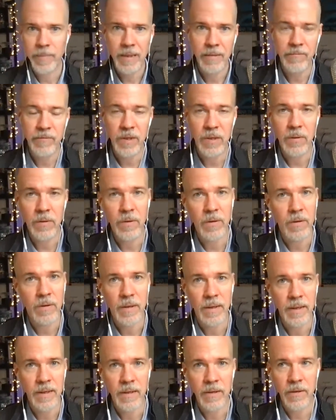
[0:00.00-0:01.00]

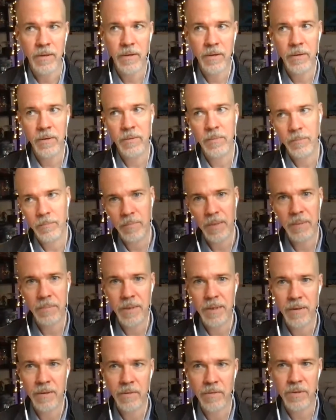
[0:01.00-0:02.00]
VR, AR,
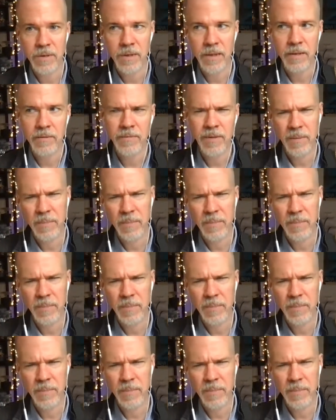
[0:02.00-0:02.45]
maybe other stuff.